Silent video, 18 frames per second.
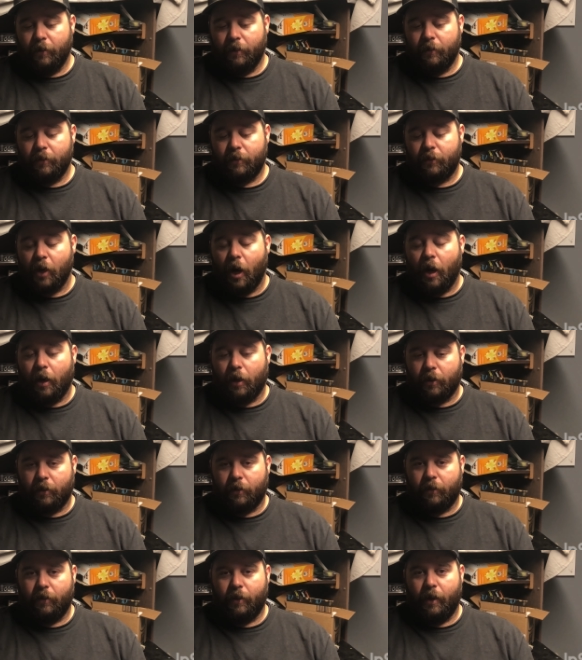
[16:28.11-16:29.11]

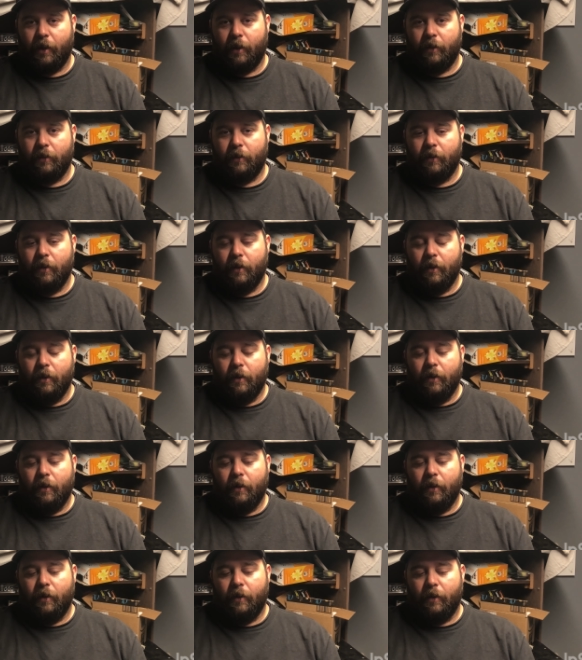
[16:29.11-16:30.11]
stock than
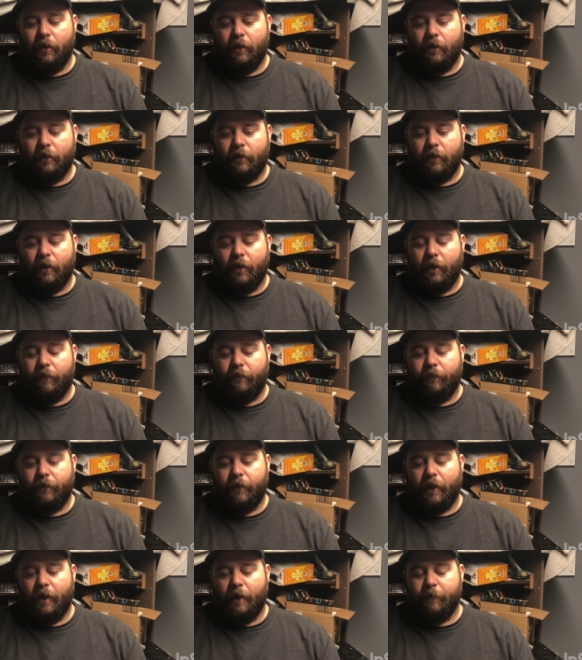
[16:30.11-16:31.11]

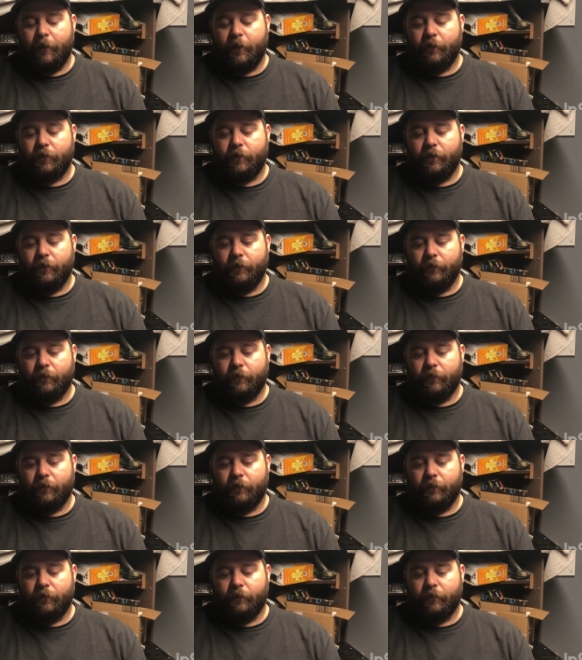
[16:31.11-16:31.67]
I'm used to.